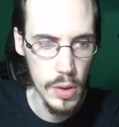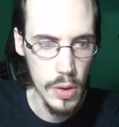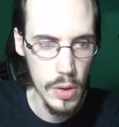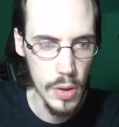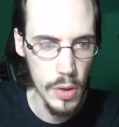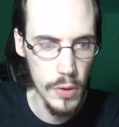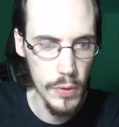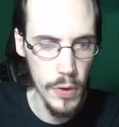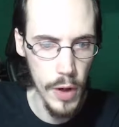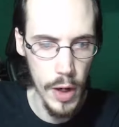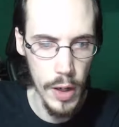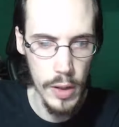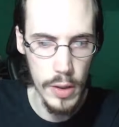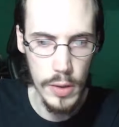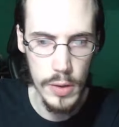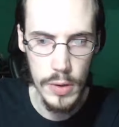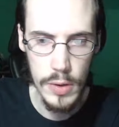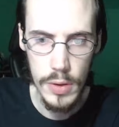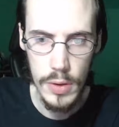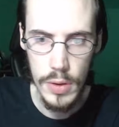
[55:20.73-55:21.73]
Irvine.
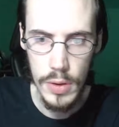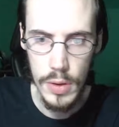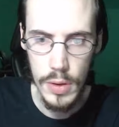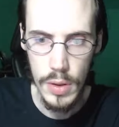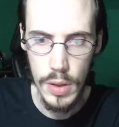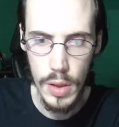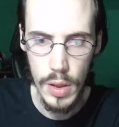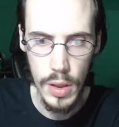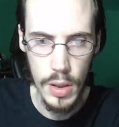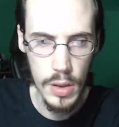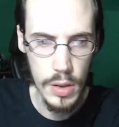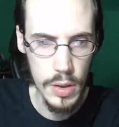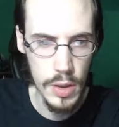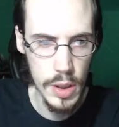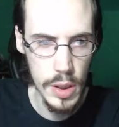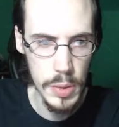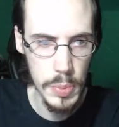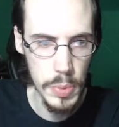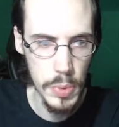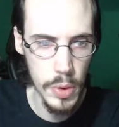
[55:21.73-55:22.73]
Huh?
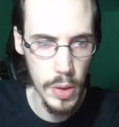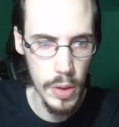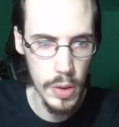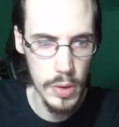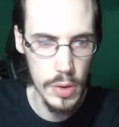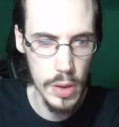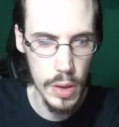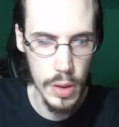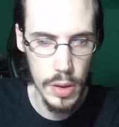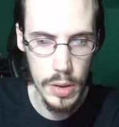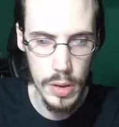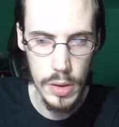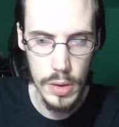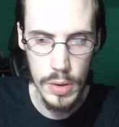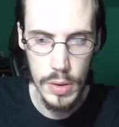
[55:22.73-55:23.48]
Want that tug?